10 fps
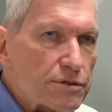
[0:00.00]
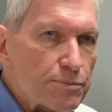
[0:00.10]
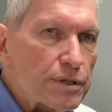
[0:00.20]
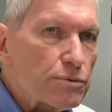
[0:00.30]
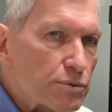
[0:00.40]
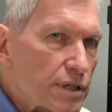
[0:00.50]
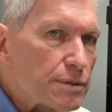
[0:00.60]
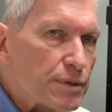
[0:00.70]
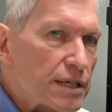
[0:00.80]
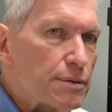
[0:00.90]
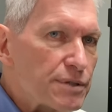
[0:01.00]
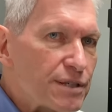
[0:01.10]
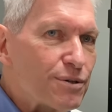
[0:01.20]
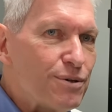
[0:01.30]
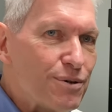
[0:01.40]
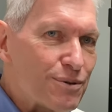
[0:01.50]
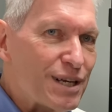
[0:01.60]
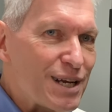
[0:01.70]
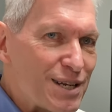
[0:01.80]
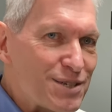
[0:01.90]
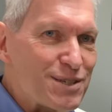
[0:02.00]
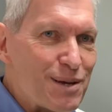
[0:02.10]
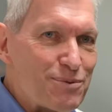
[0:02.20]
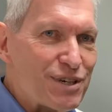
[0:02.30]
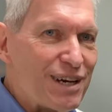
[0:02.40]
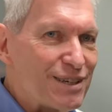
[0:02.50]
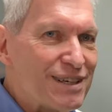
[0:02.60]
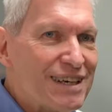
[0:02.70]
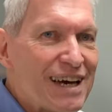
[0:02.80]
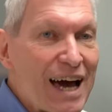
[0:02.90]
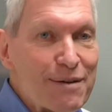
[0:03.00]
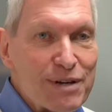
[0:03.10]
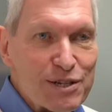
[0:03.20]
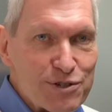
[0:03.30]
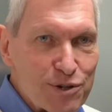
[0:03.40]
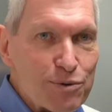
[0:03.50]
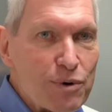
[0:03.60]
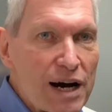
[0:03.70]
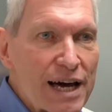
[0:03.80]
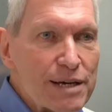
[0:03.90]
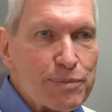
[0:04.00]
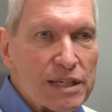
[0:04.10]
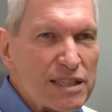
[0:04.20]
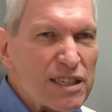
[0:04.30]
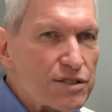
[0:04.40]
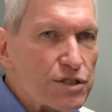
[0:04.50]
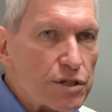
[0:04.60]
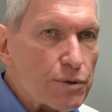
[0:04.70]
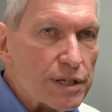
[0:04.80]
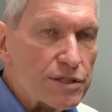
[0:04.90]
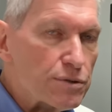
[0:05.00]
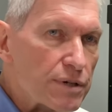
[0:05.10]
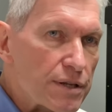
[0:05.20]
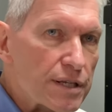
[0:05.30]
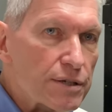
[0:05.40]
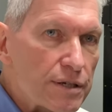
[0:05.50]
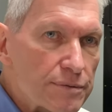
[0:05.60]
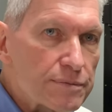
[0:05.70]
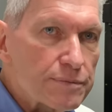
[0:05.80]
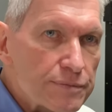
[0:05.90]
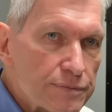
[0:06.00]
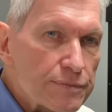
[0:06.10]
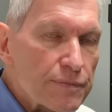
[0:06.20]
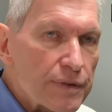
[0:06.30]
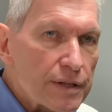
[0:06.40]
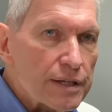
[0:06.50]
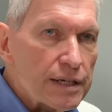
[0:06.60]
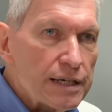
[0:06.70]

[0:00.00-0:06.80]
to be really becoming the redheaded stepchild. I'm not sure why, but it doesn't show any strength at all. Interesting.